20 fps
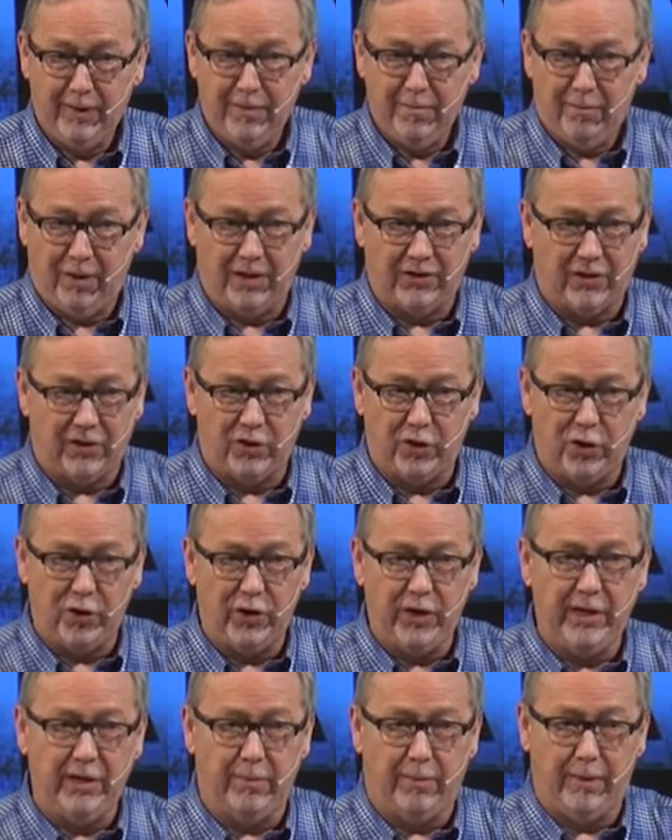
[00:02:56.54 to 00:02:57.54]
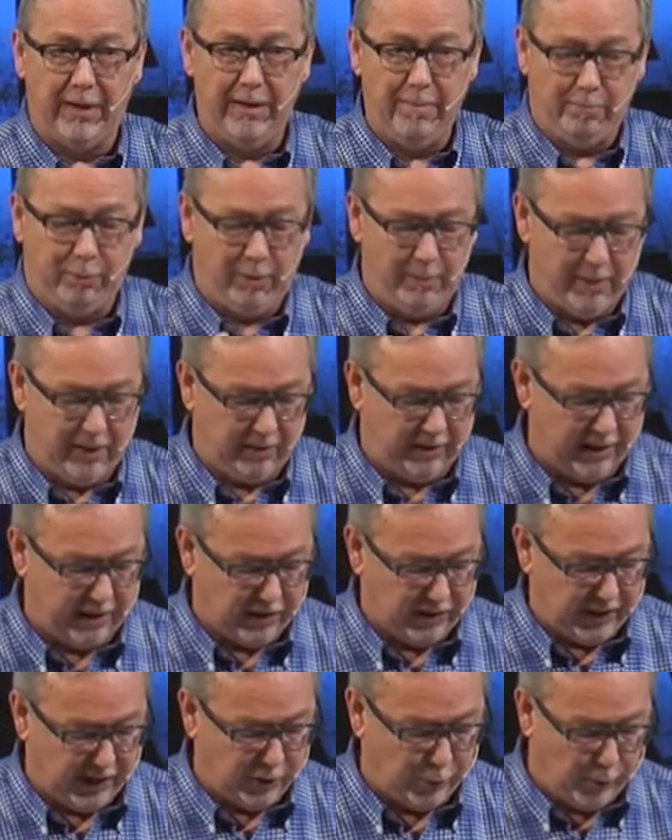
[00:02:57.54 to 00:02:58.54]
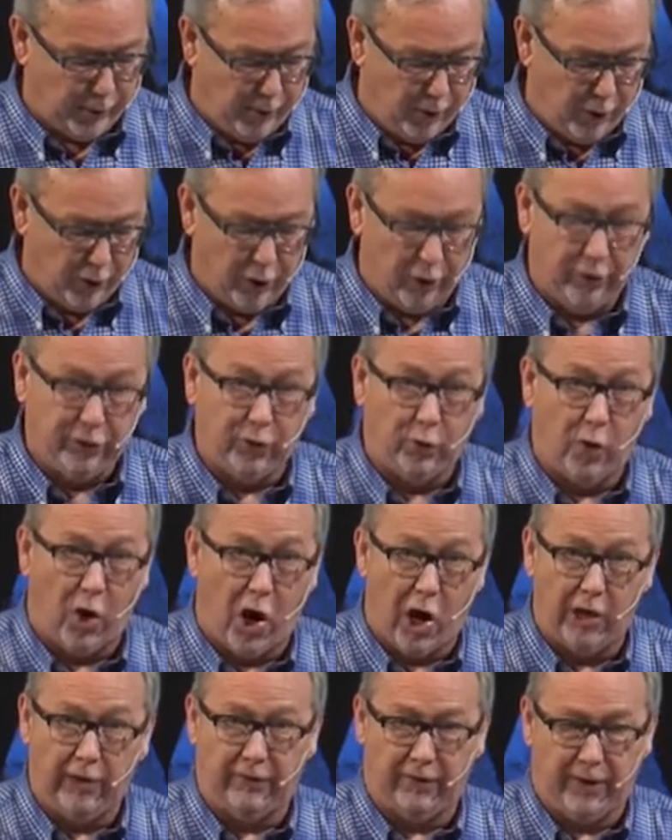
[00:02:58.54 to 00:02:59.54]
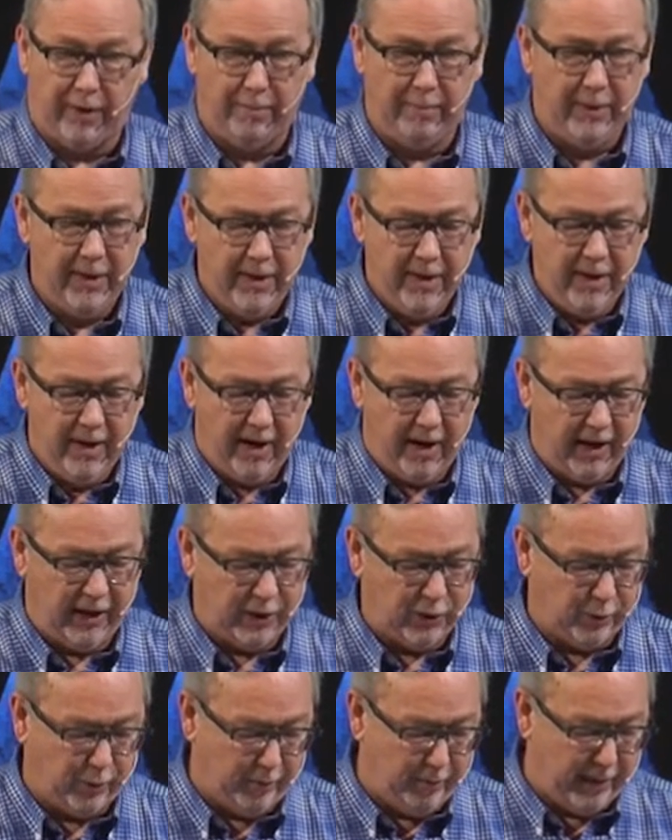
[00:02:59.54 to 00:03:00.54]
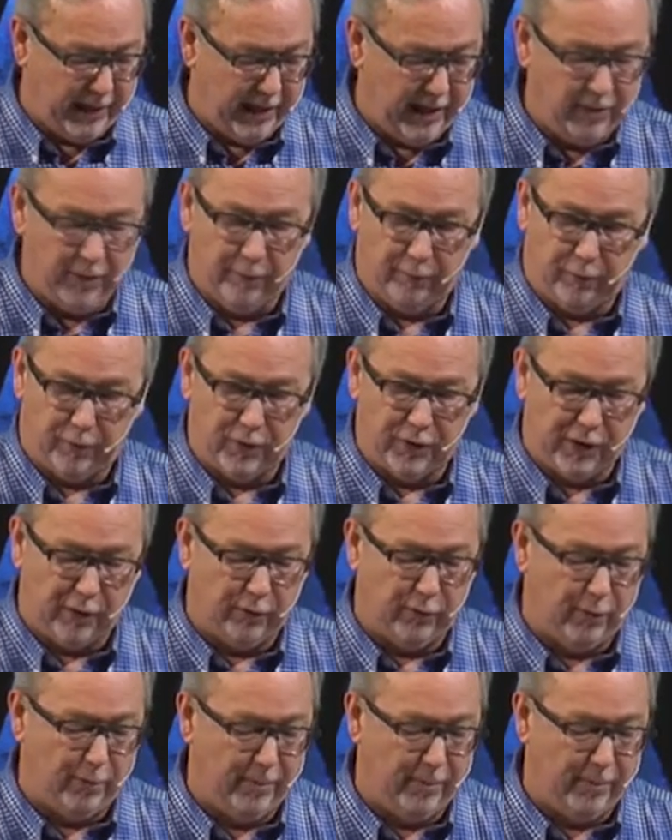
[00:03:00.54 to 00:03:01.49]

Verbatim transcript: Paul says, No, you need to implement these things. We won't go through all of them because uh, we've been in them for several